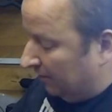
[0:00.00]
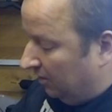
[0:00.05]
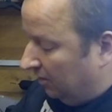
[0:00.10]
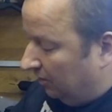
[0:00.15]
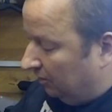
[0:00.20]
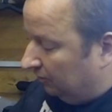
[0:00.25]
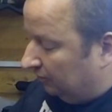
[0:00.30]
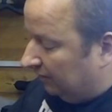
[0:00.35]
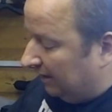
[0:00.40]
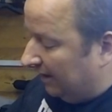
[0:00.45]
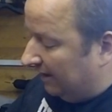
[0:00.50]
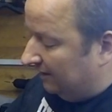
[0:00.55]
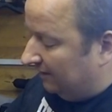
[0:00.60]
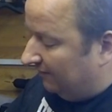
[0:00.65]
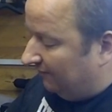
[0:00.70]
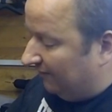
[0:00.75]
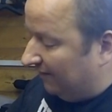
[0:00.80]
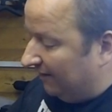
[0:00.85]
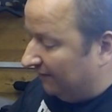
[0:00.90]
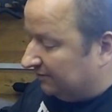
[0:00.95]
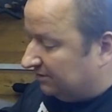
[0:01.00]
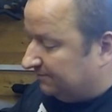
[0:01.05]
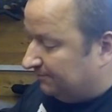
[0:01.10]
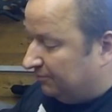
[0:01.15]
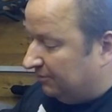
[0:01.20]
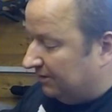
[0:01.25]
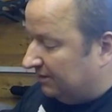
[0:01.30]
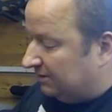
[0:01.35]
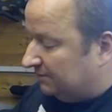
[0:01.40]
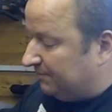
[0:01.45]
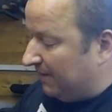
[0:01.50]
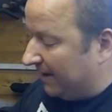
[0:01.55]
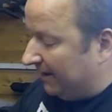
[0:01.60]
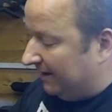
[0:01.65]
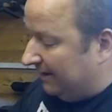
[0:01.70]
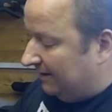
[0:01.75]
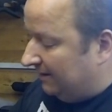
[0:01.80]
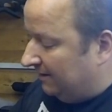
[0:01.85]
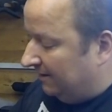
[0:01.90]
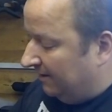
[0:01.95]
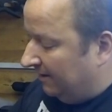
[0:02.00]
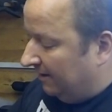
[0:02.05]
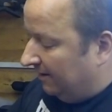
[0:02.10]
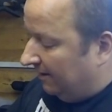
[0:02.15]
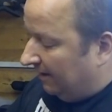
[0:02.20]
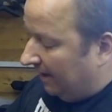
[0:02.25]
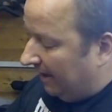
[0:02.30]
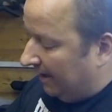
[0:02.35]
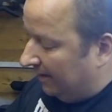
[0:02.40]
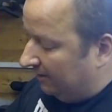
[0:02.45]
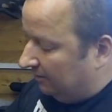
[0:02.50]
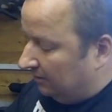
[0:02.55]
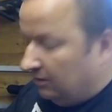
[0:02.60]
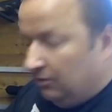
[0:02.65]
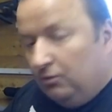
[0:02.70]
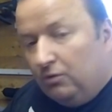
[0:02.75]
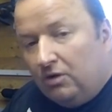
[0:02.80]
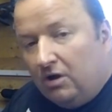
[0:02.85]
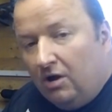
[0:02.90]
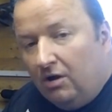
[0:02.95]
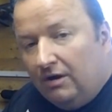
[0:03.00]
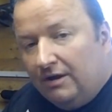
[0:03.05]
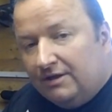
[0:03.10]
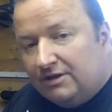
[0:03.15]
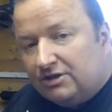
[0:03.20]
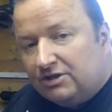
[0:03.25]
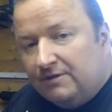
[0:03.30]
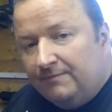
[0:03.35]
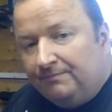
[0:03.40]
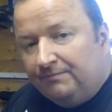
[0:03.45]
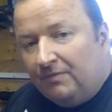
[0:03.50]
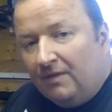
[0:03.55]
on getting the valve springs back in and the little collets.